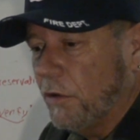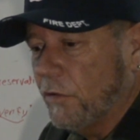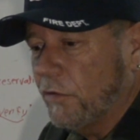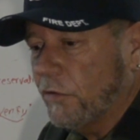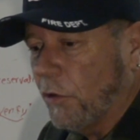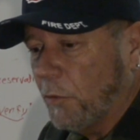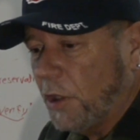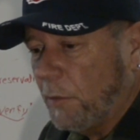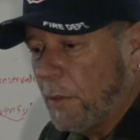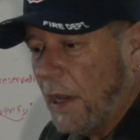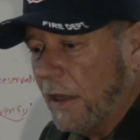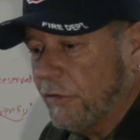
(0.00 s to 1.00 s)
so many
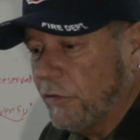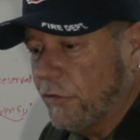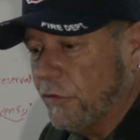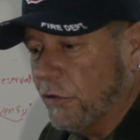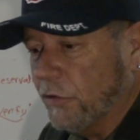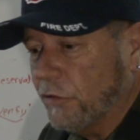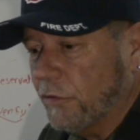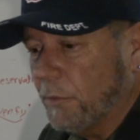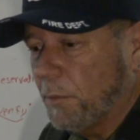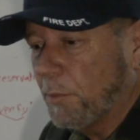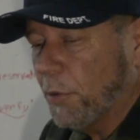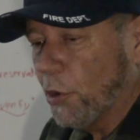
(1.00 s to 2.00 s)
passengers
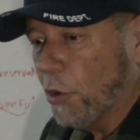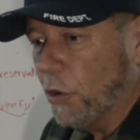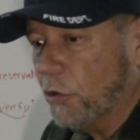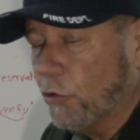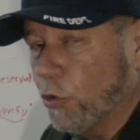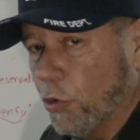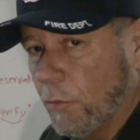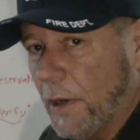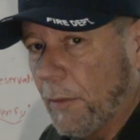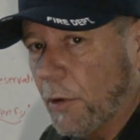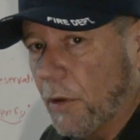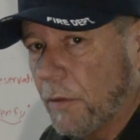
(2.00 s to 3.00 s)
per crew
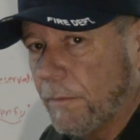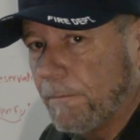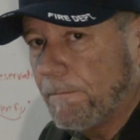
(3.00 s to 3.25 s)
member.